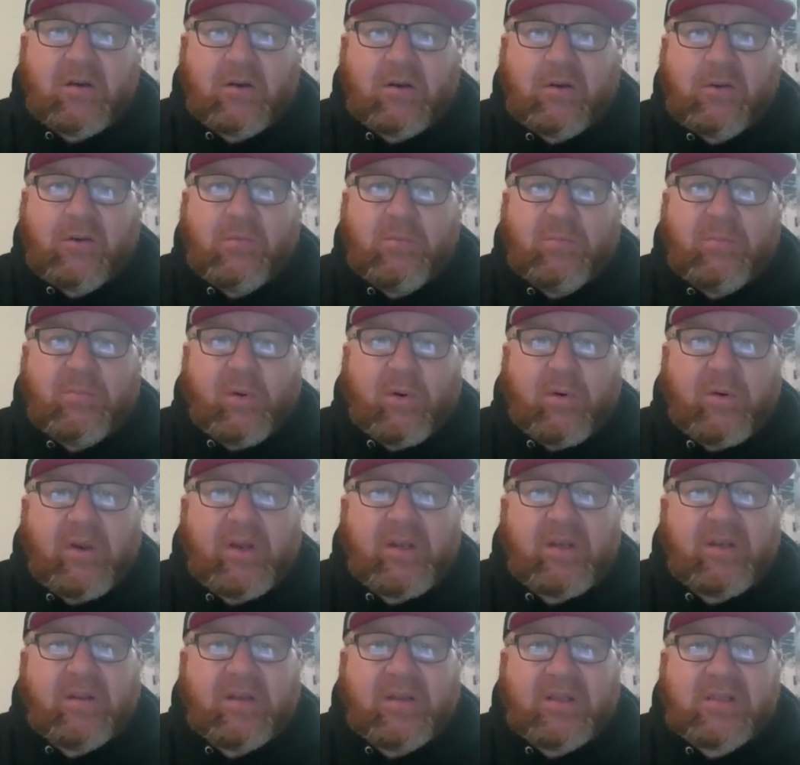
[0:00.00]
Are you
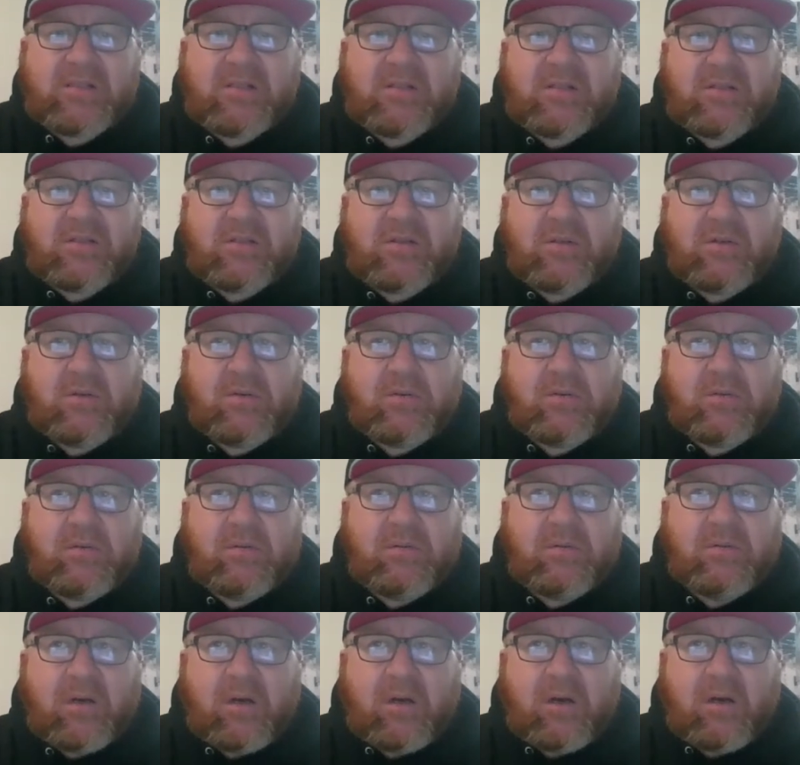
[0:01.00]
boring to listen to?
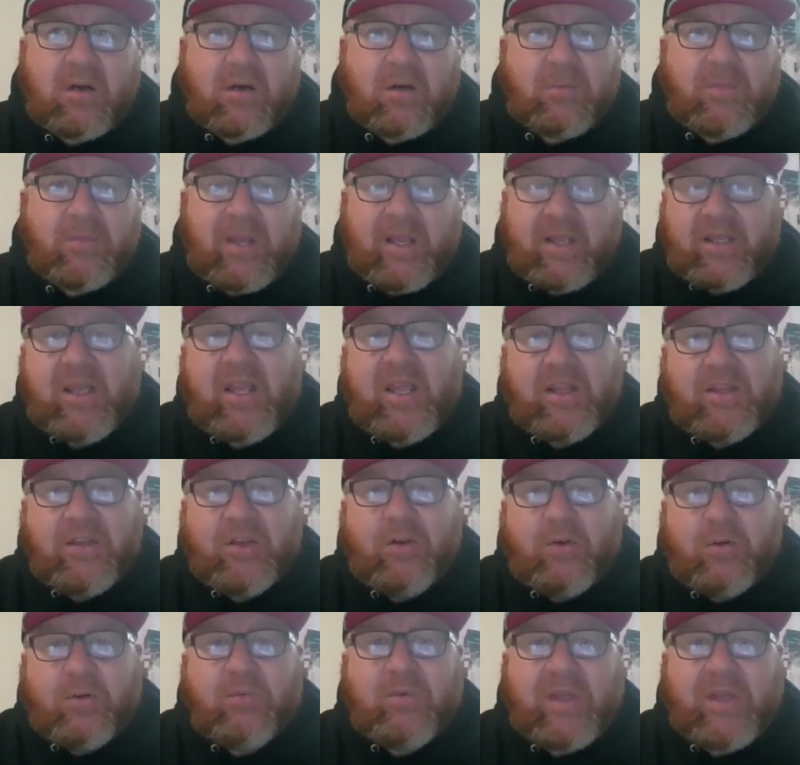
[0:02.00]
Um, and can
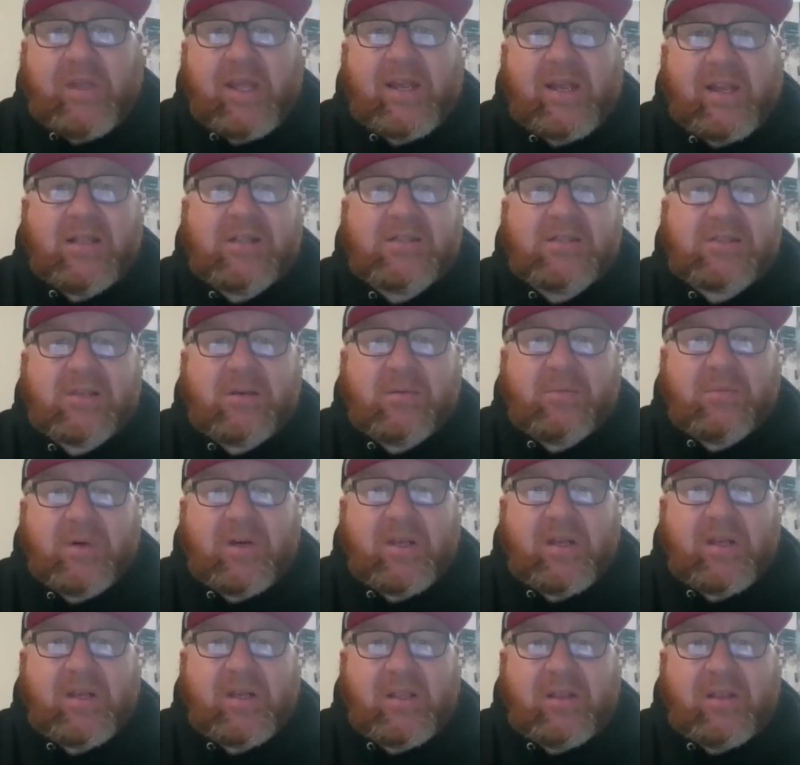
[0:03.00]
you get in
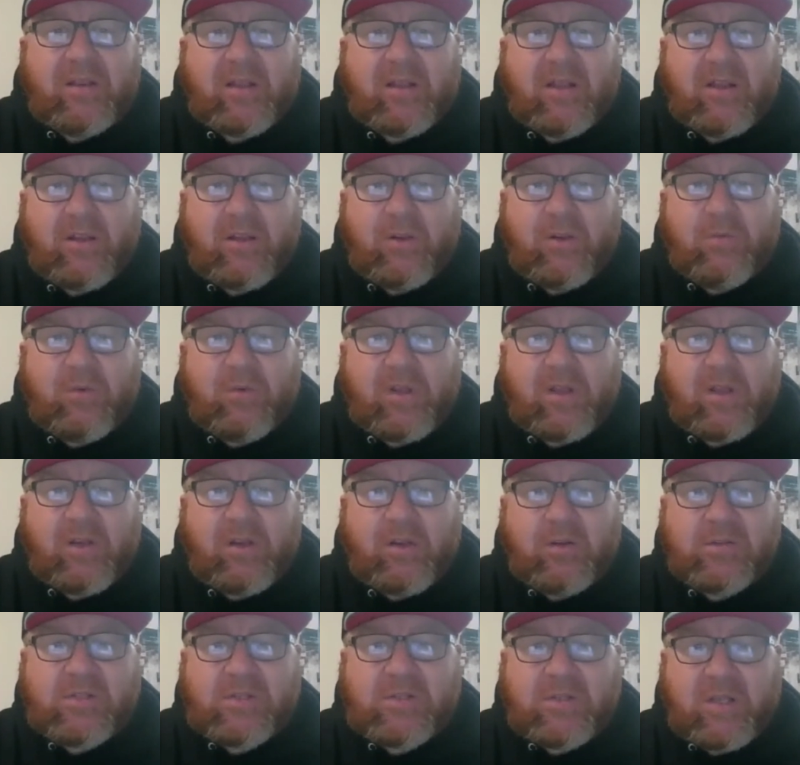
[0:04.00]
somebody? Can you
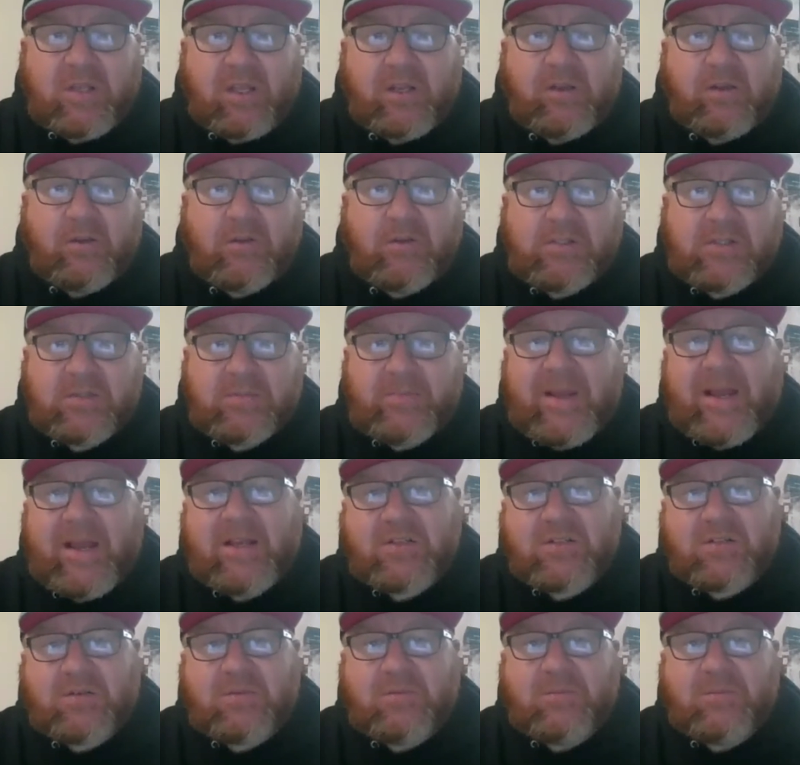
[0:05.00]
can you can you
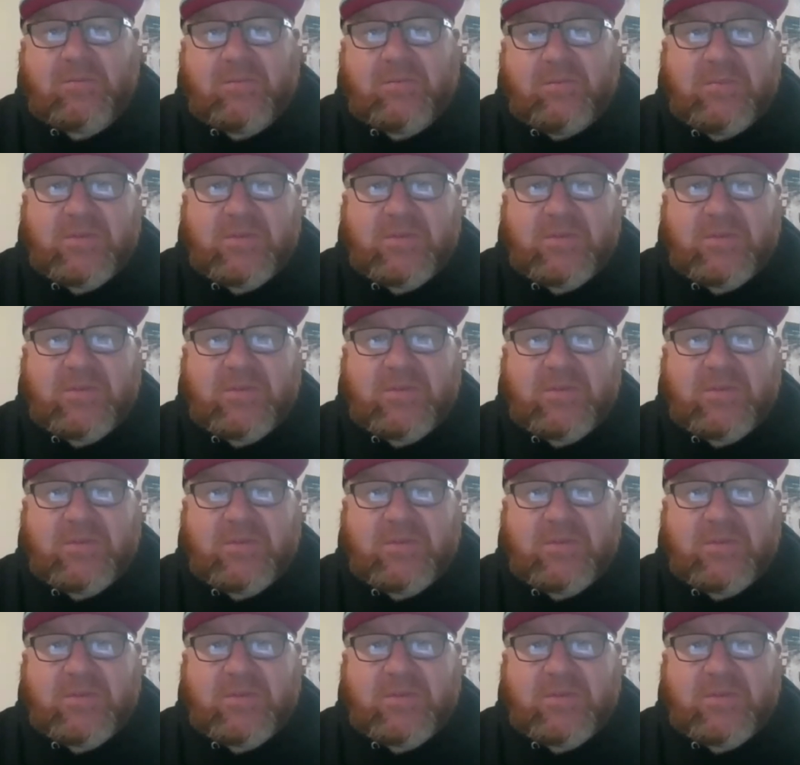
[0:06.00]
smash them?